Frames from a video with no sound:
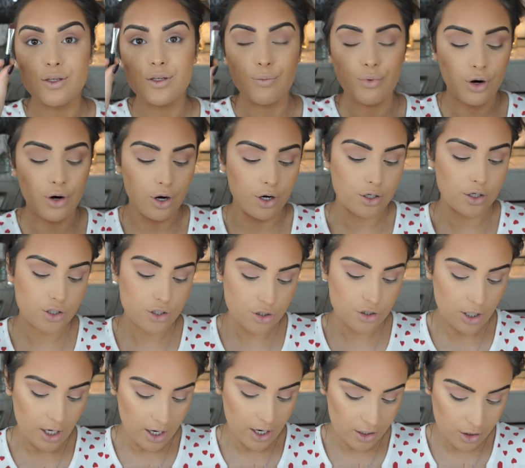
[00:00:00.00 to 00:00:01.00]

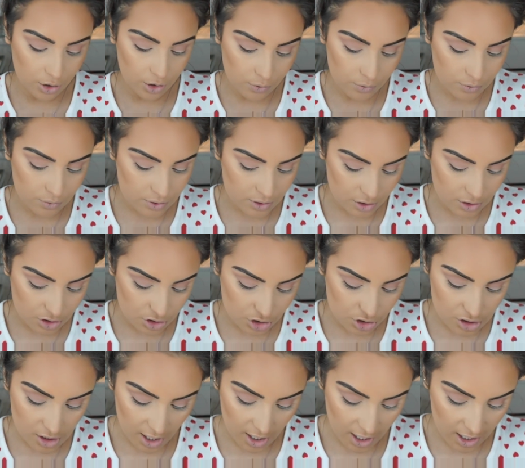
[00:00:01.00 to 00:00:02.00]
Brush, and use the
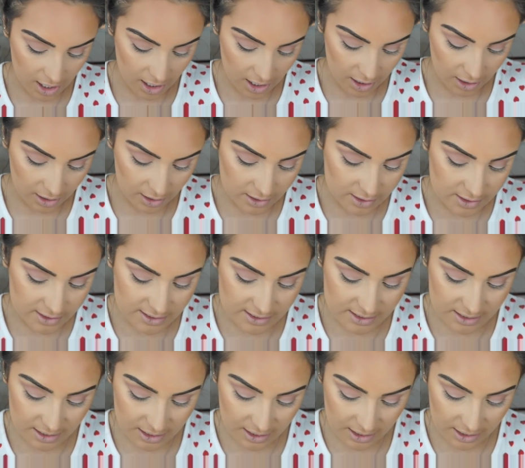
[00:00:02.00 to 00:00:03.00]
shades
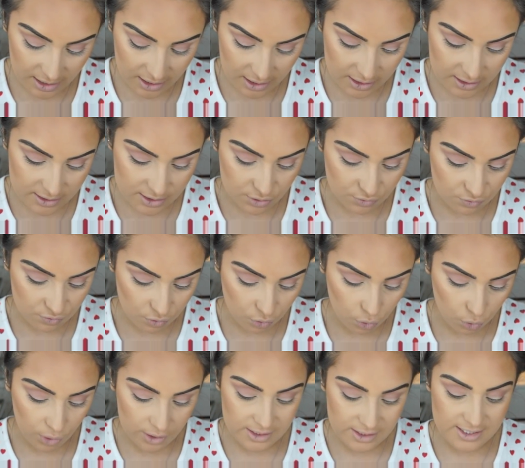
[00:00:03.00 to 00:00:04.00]
Tease,
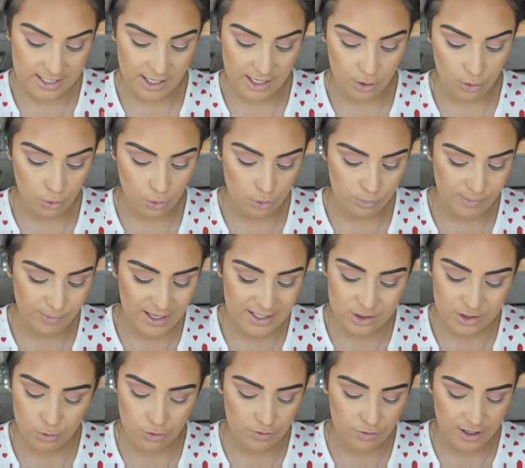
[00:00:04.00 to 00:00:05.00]
Raw and Tickle.
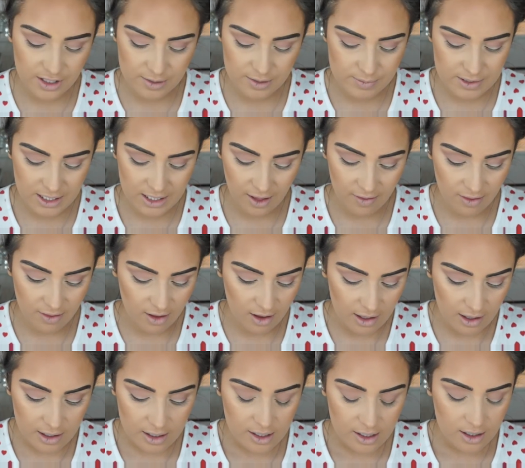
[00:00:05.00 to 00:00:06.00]
Mix all three of them
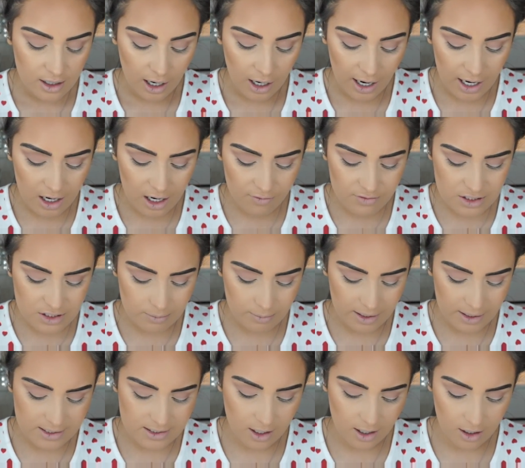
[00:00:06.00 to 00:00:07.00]
together. I love to
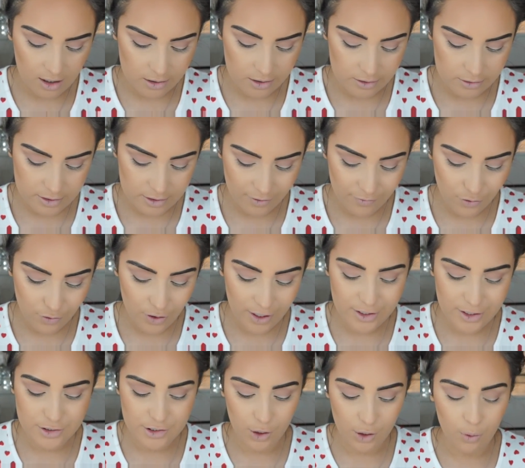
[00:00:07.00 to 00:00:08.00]
mix colours. I feel
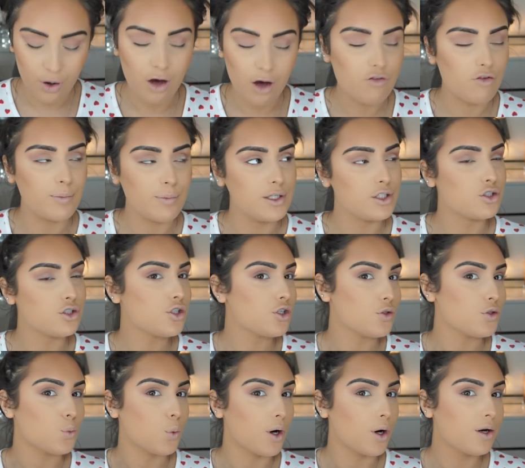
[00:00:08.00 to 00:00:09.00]
like it's so hard for me just to
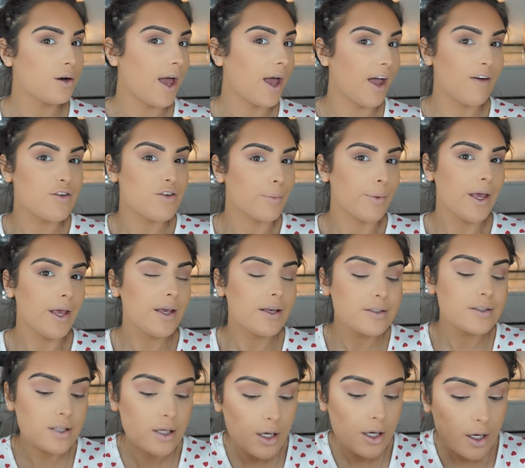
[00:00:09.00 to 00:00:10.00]
choose one. I have to
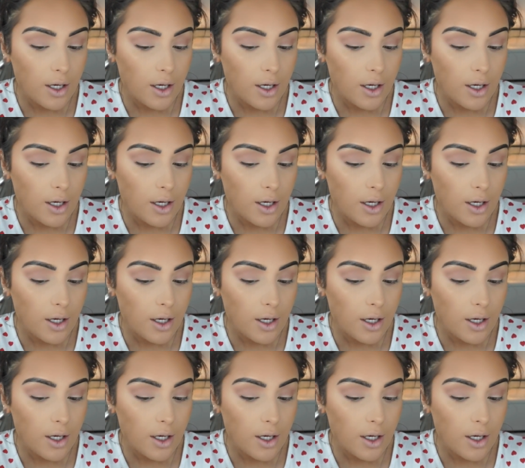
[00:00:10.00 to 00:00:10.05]
mix.